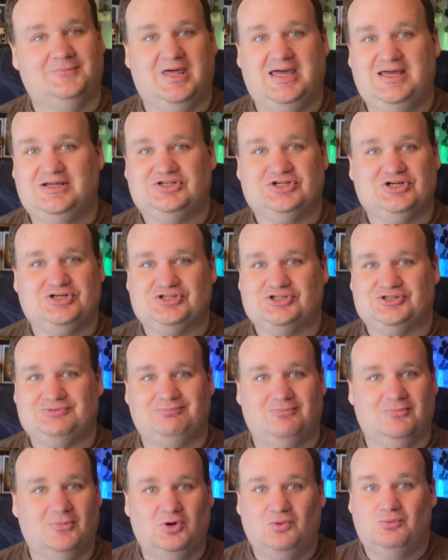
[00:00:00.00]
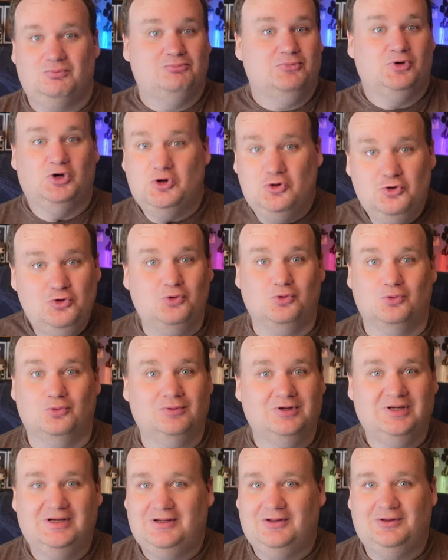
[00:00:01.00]
it's just who,
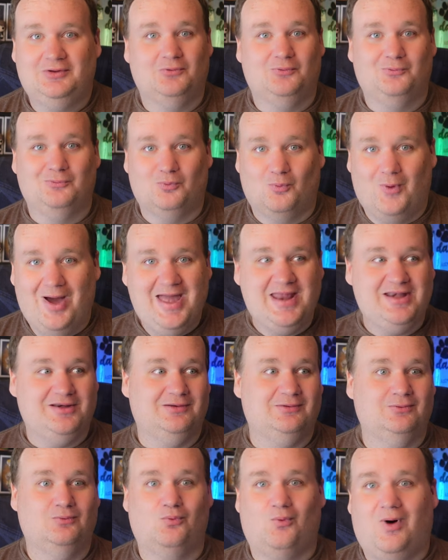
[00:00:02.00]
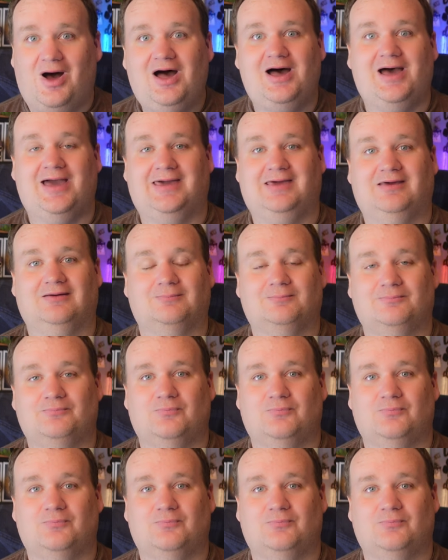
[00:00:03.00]
when, why,